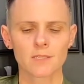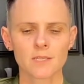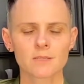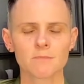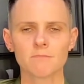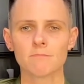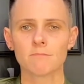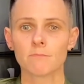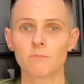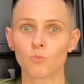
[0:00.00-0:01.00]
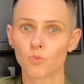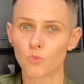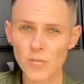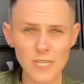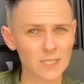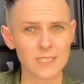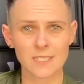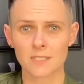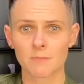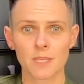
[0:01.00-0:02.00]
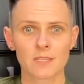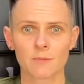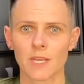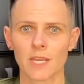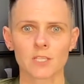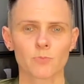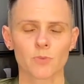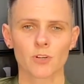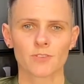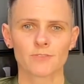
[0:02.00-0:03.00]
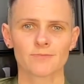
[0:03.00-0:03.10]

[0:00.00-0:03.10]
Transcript: doesn't really doesn't make them an expert.